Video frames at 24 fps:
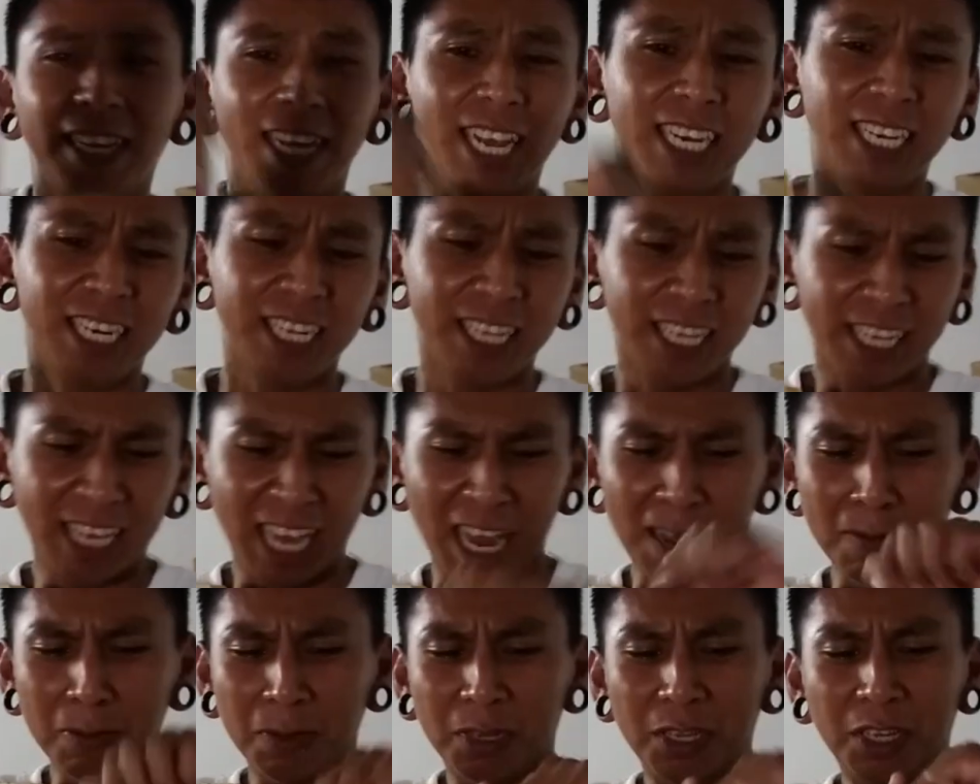actually the
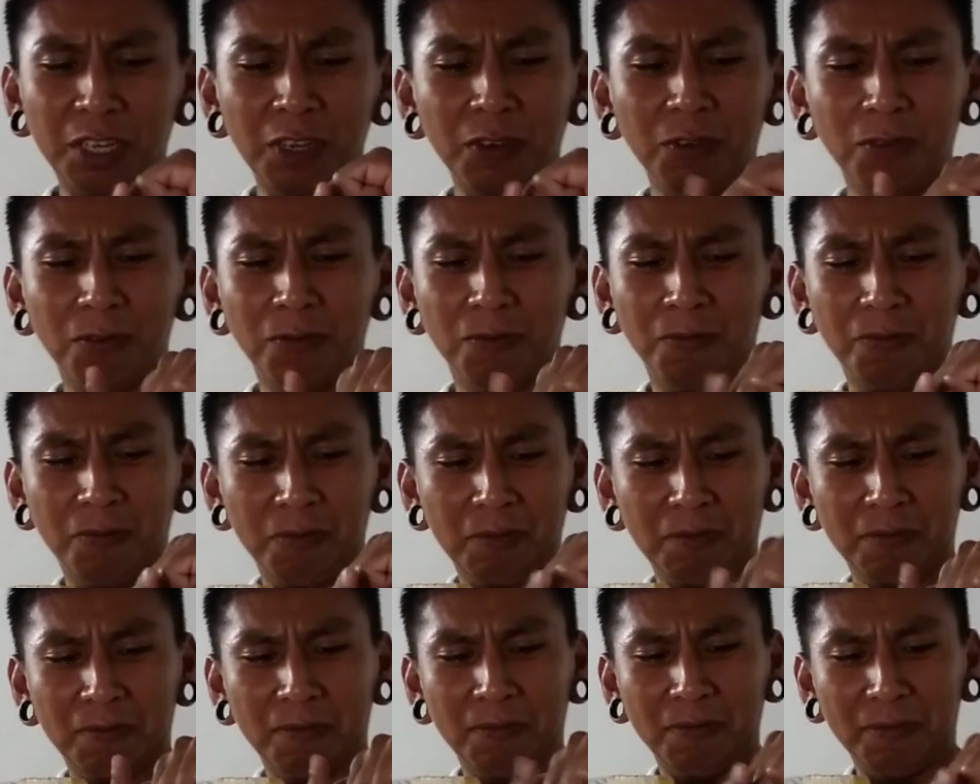cap's sealed,
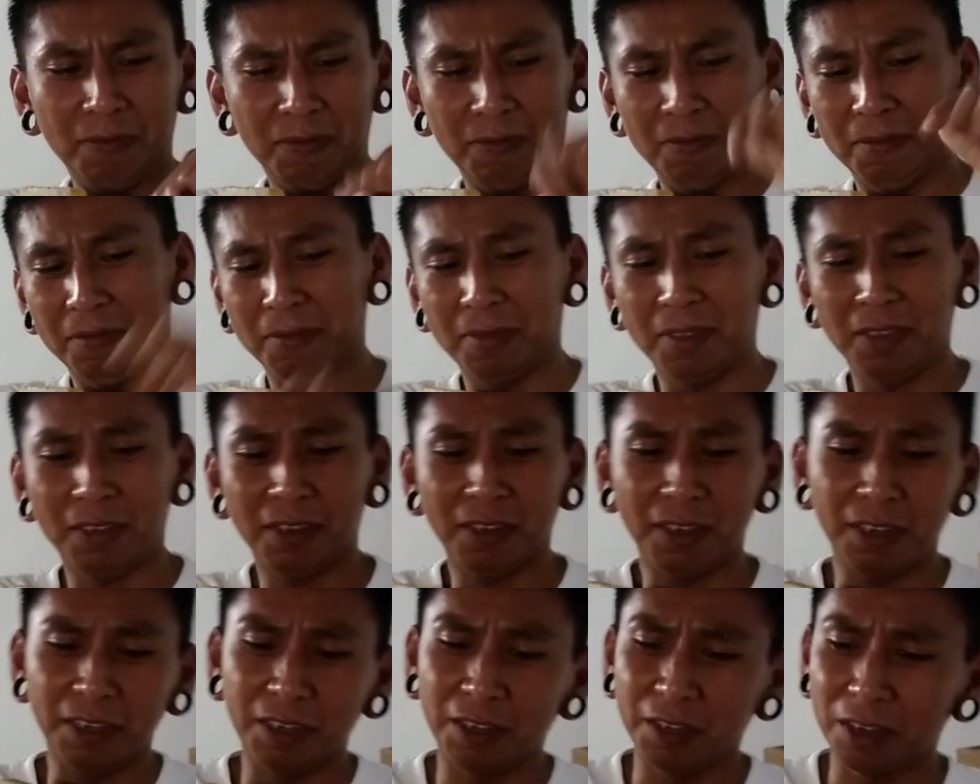
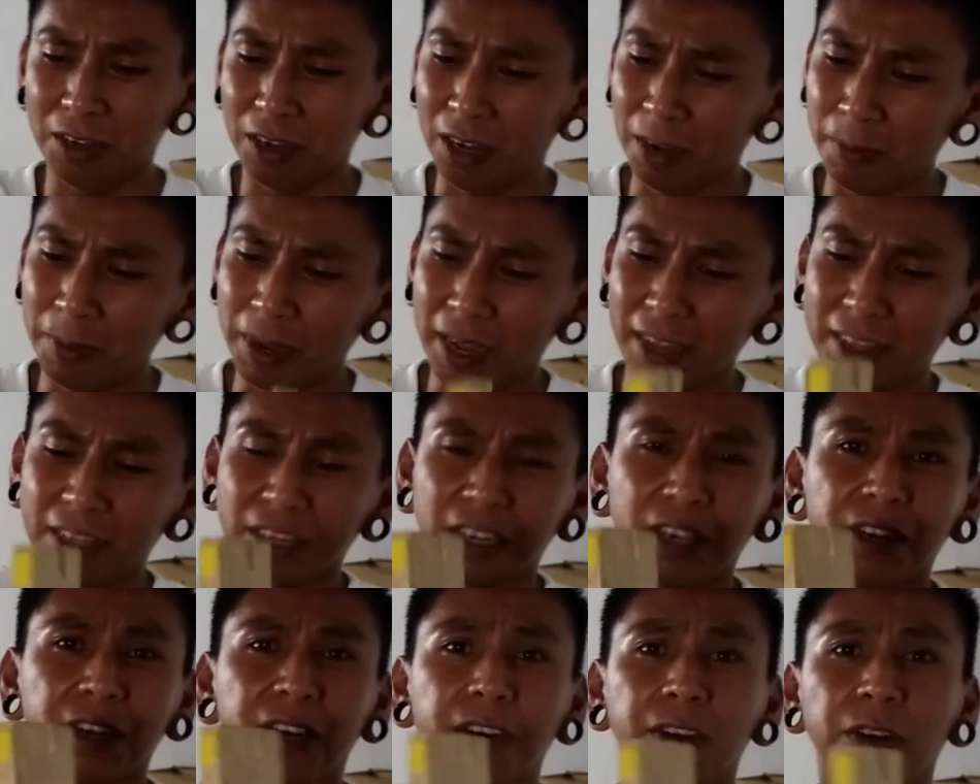so I might have to
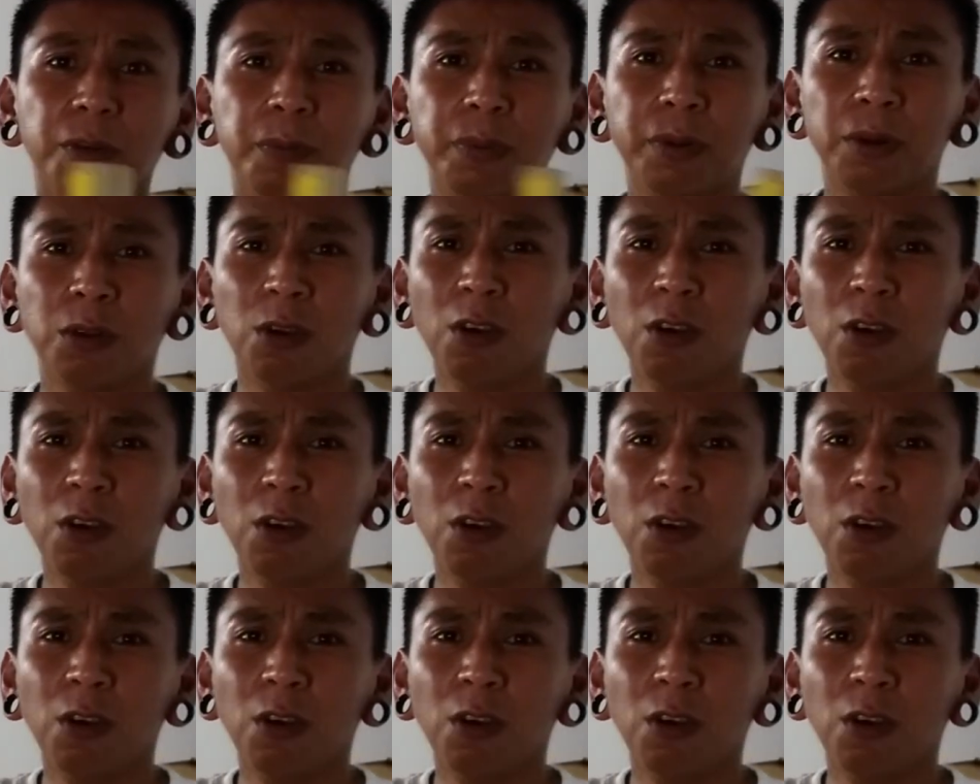cut it open.